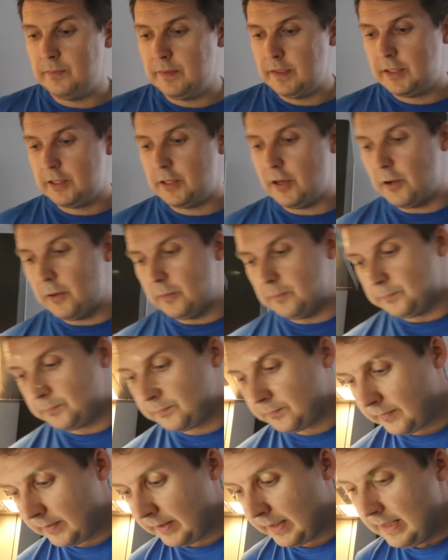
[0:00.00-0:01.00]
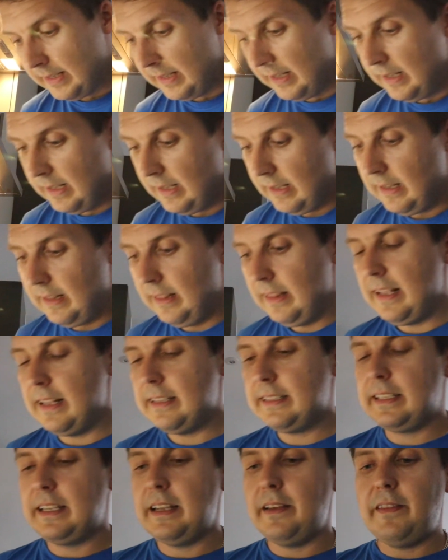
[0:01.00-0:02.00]
So
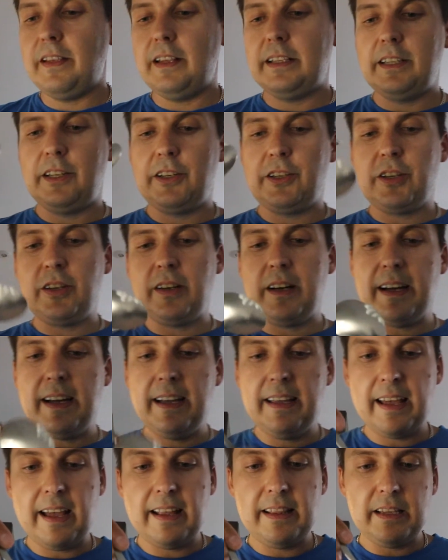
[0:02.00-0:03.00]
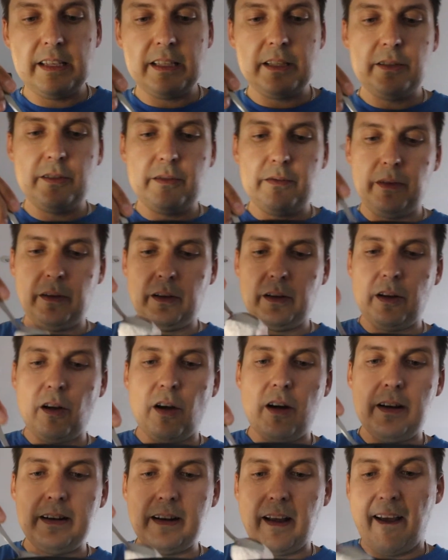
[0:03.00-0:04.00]
let's give this a try, and it's
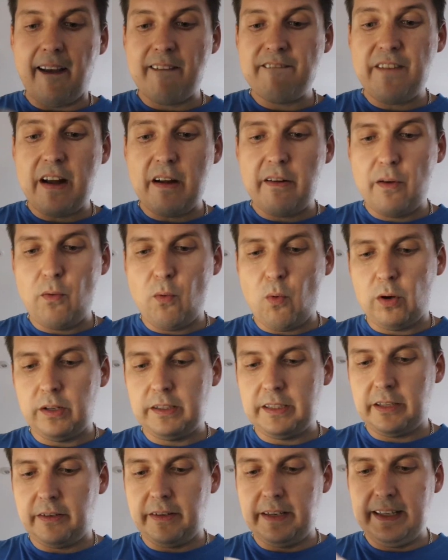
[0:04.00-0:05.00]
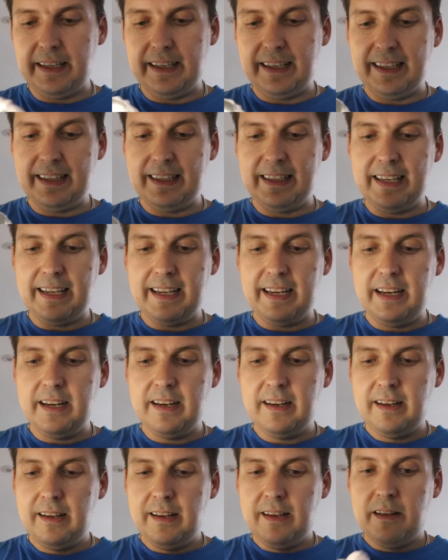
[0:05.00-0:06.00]
gone very watery indeed,
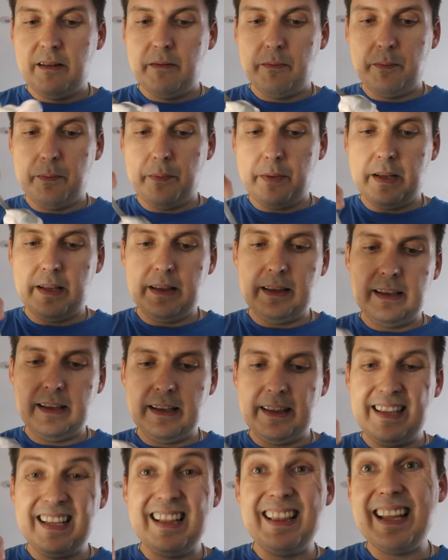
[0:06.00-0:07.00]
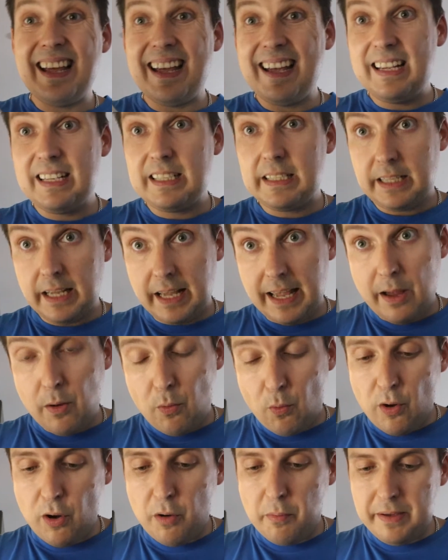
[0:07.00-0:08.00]
but nonetheless it
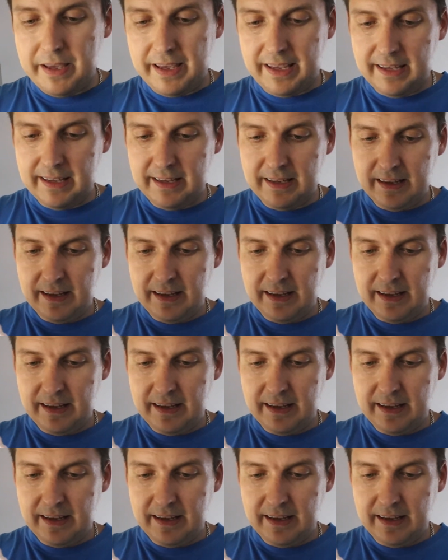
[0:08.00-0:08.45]
will be